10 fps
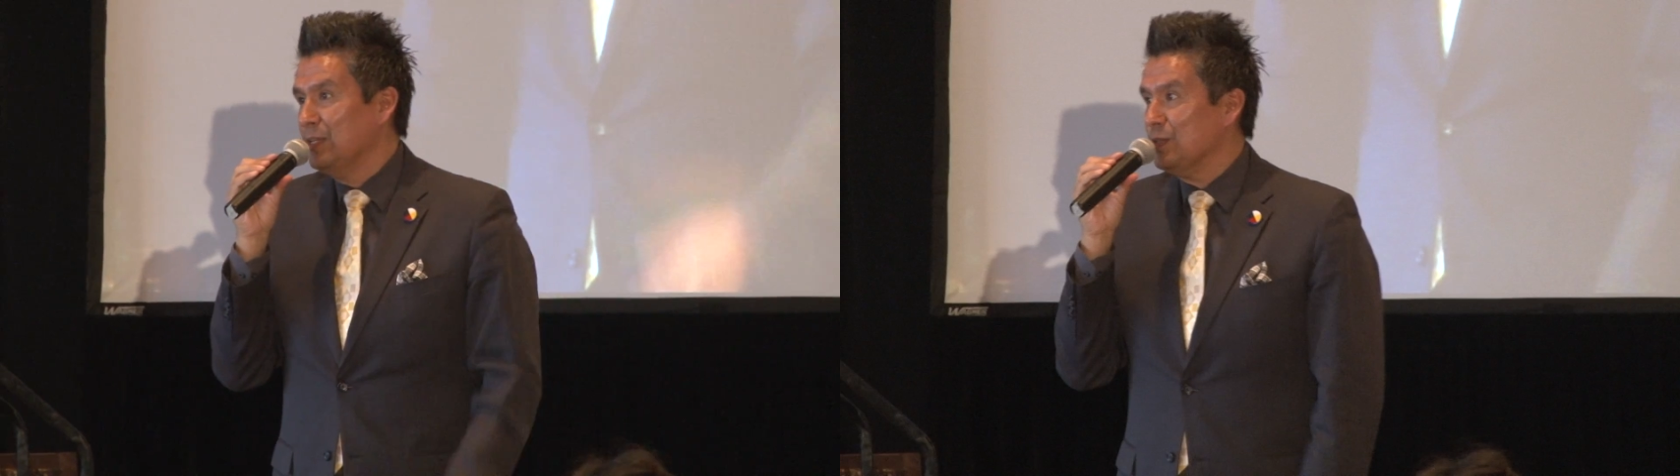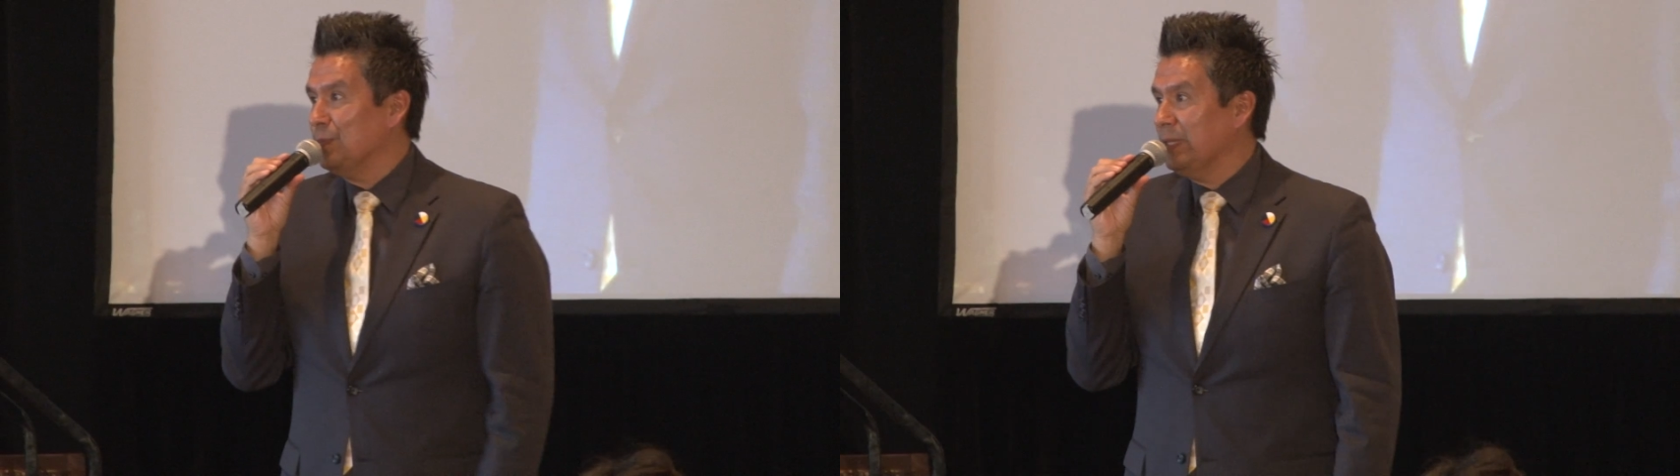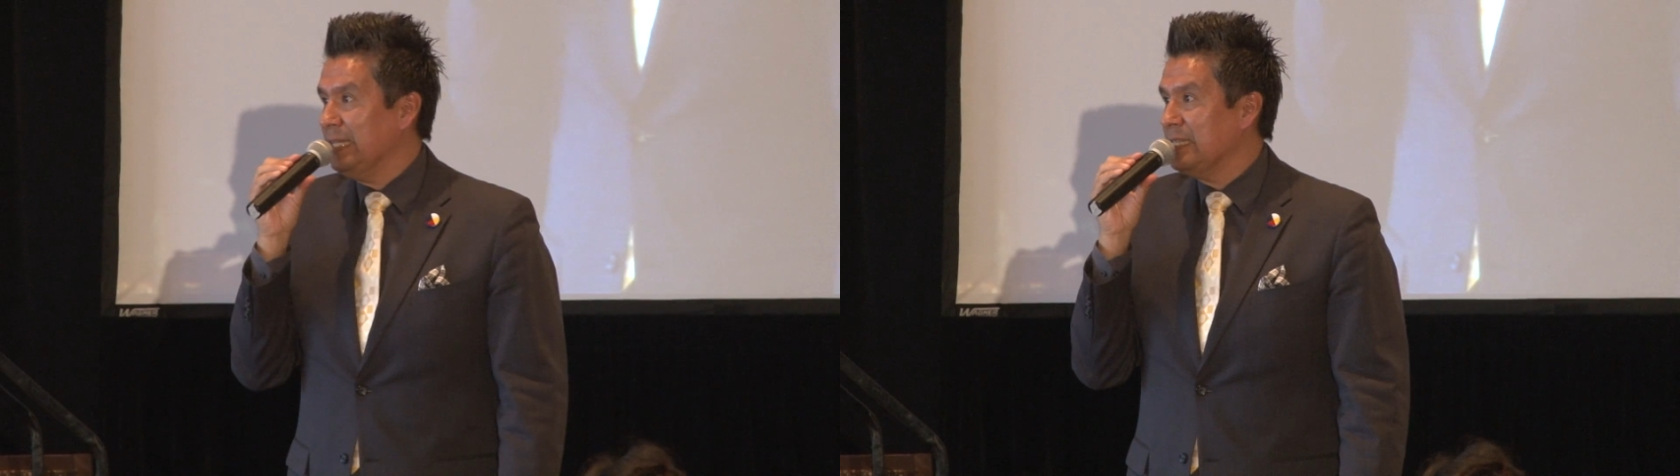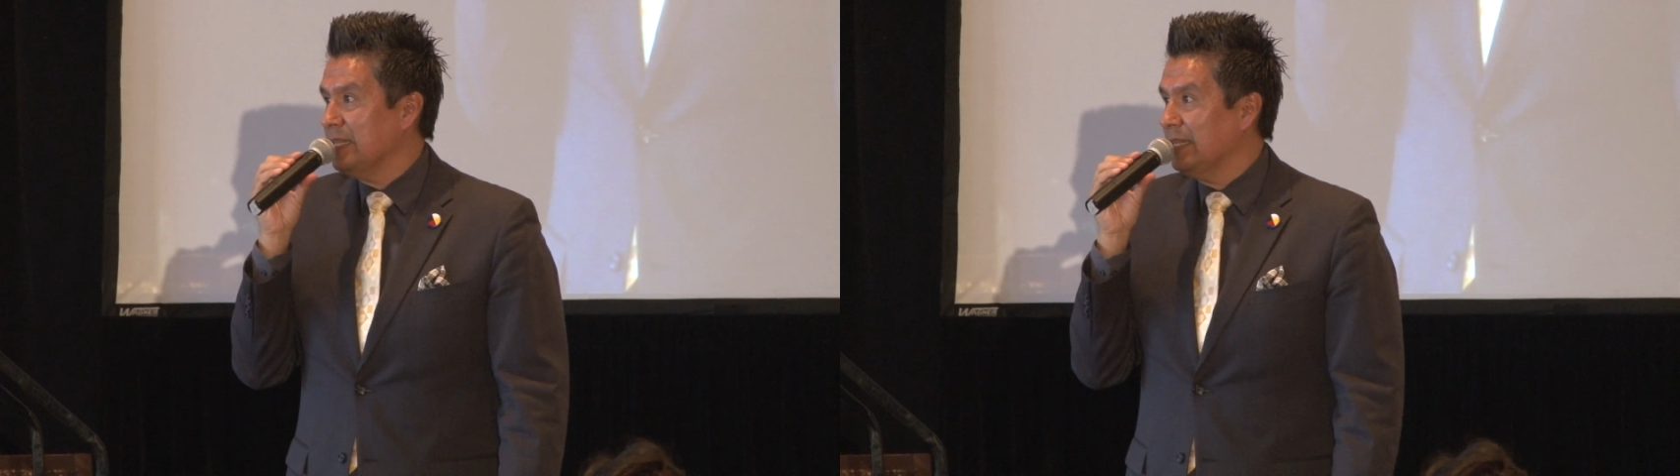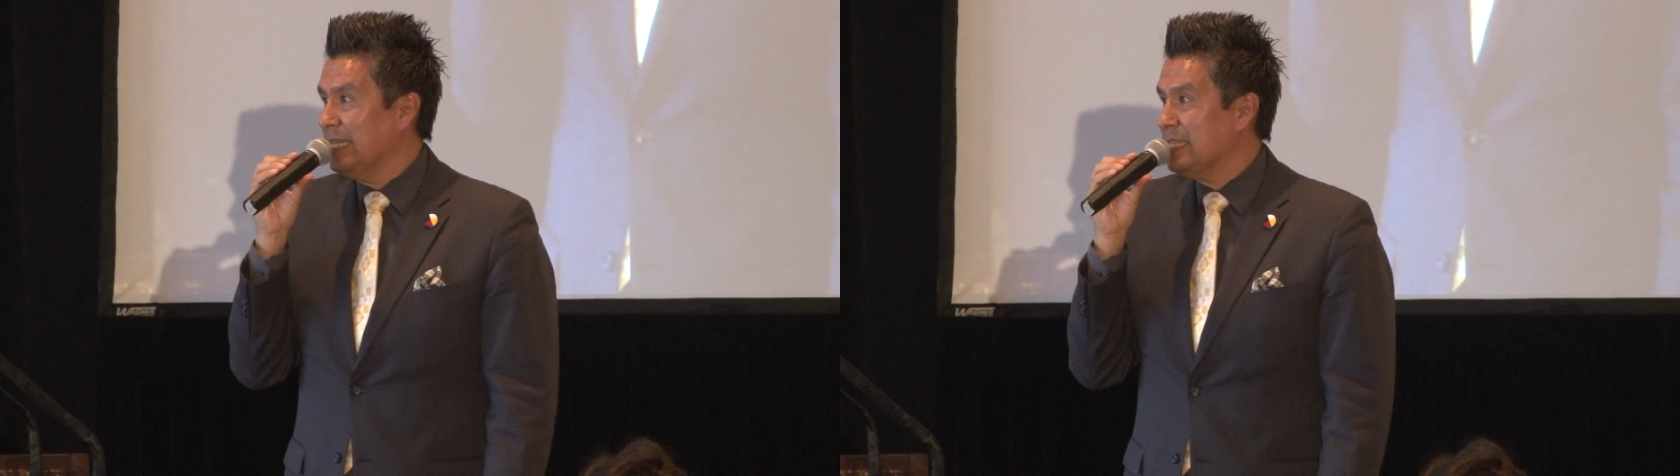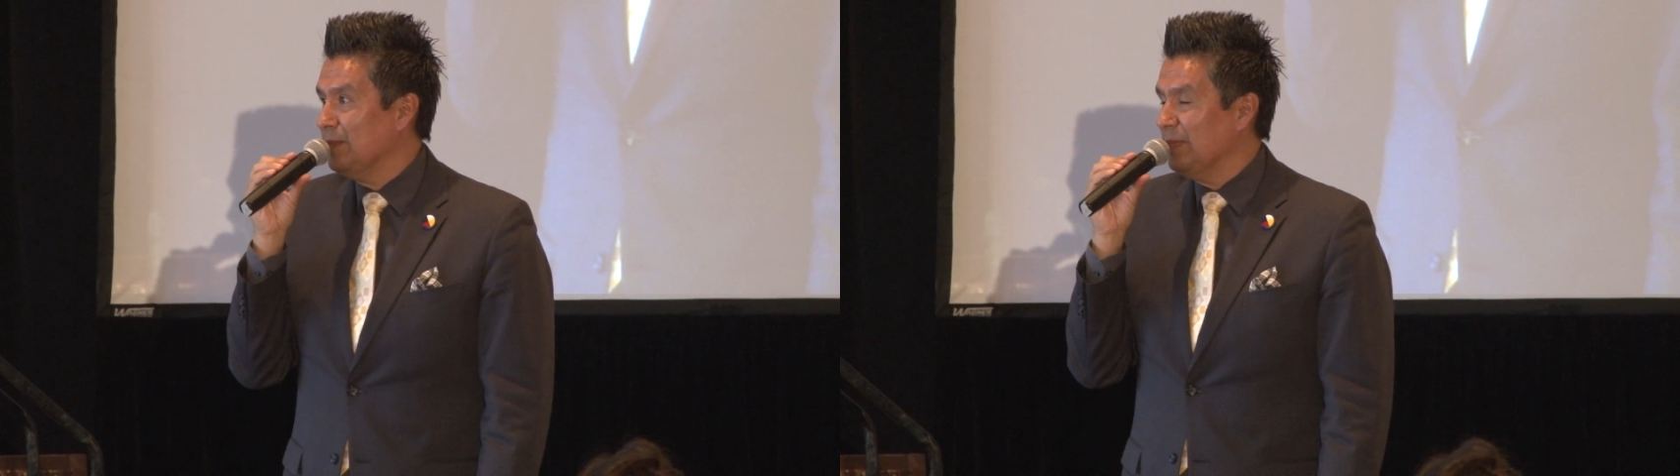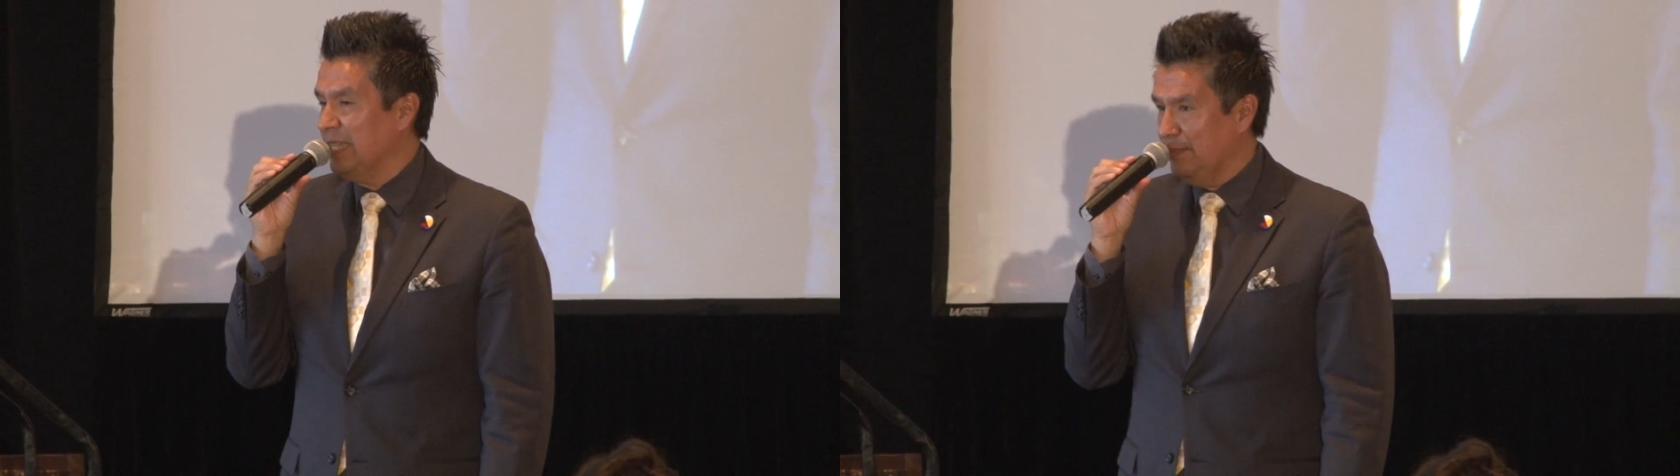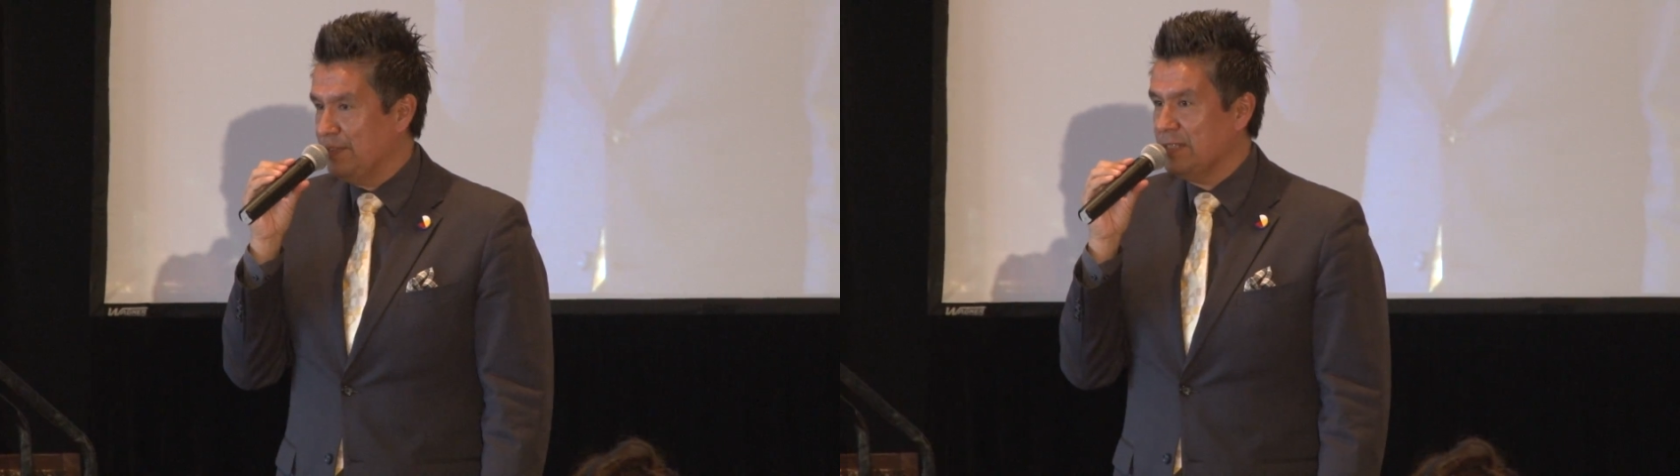to please uh, get some
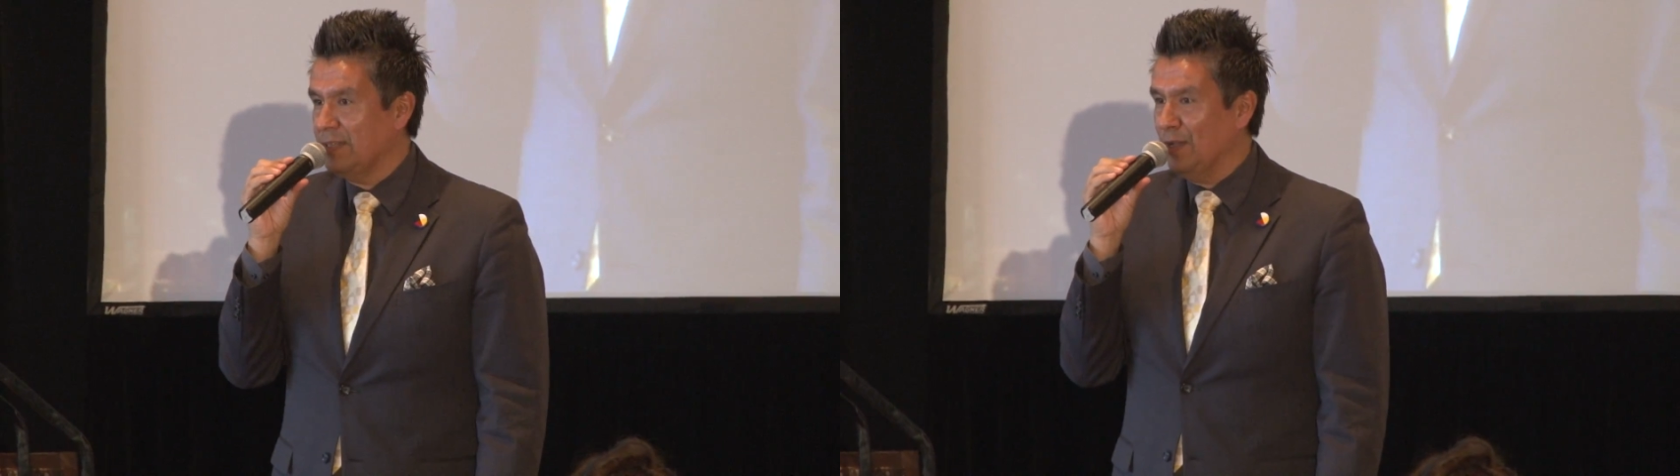gifts